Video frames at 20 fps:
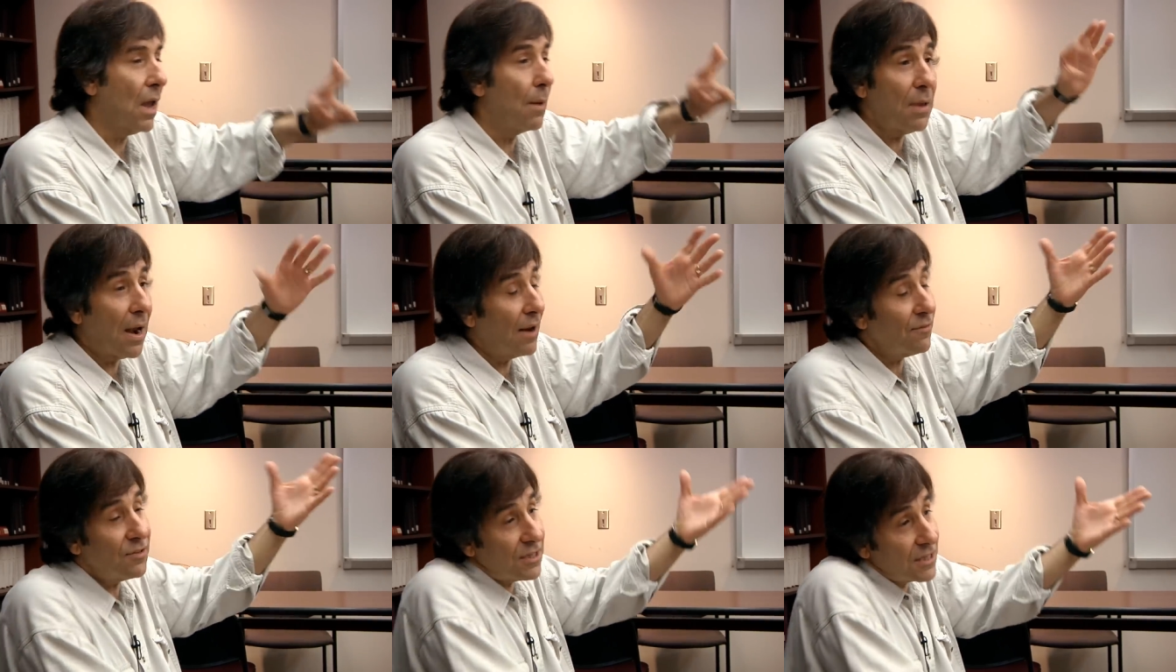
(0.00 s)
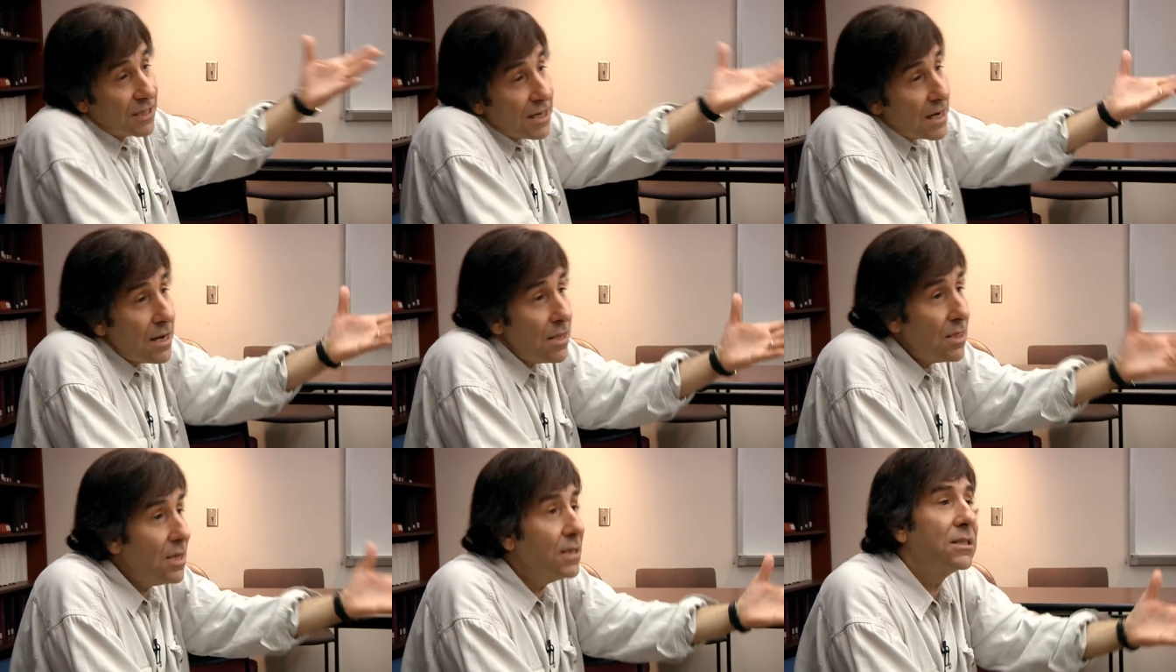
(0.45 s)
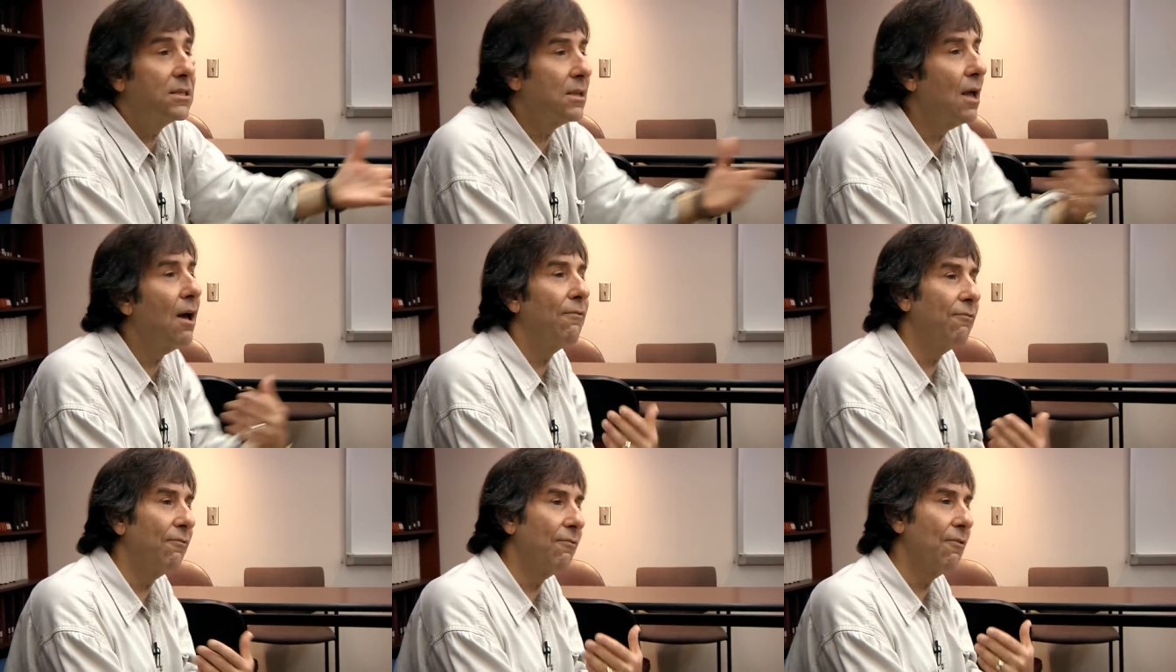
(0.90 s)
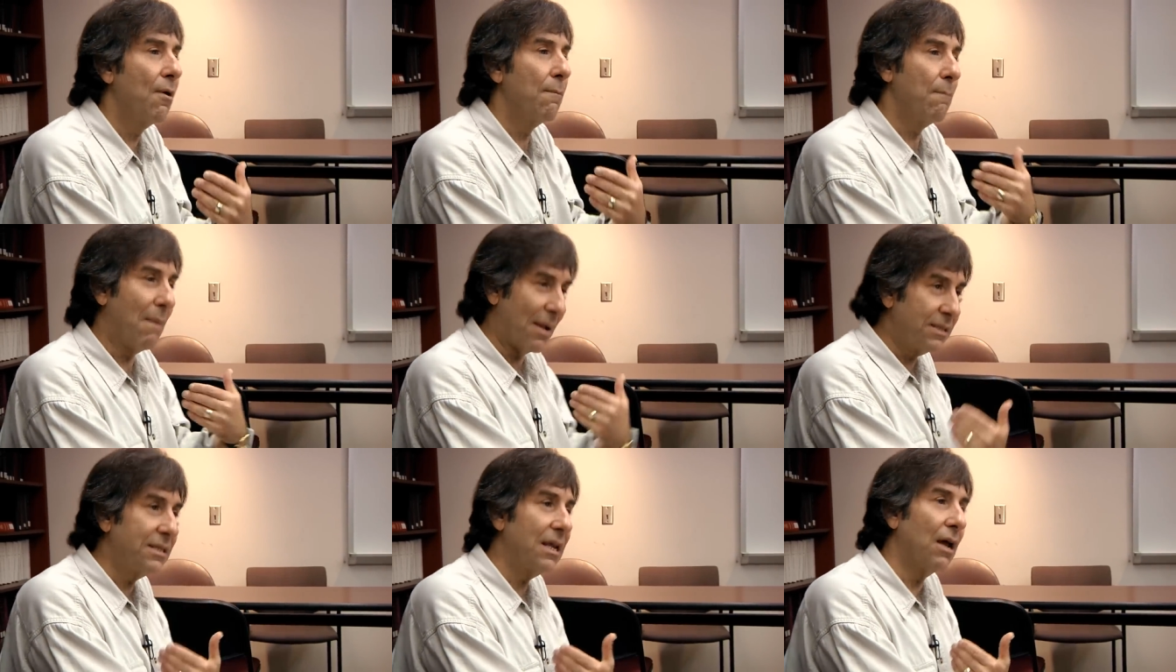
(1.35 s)
I mean, I've seen this stuff
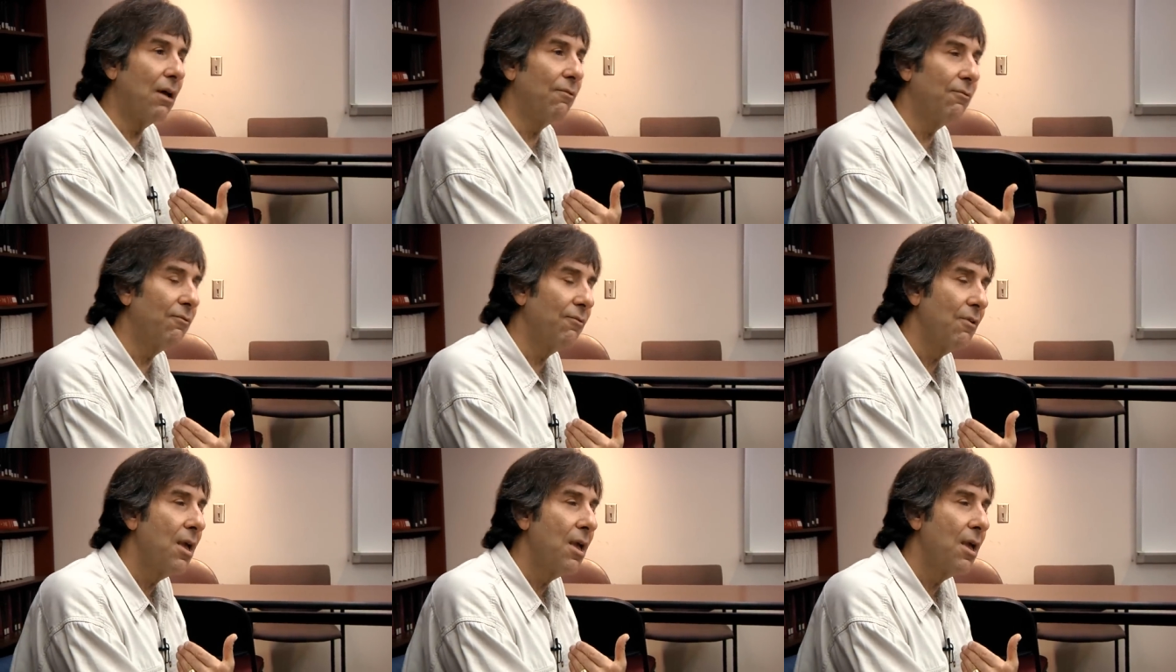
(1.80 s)
myself.